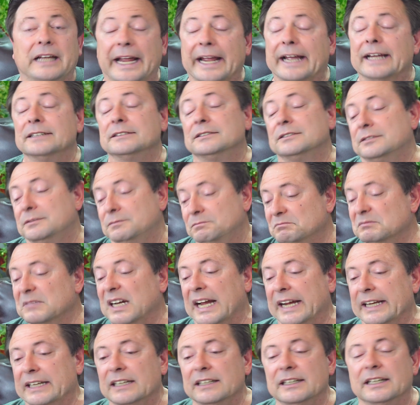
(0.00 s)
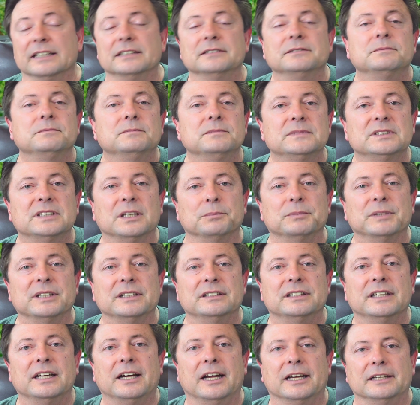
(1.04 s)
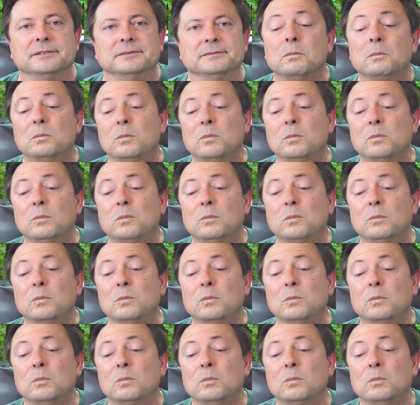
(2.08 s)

and I can get something done.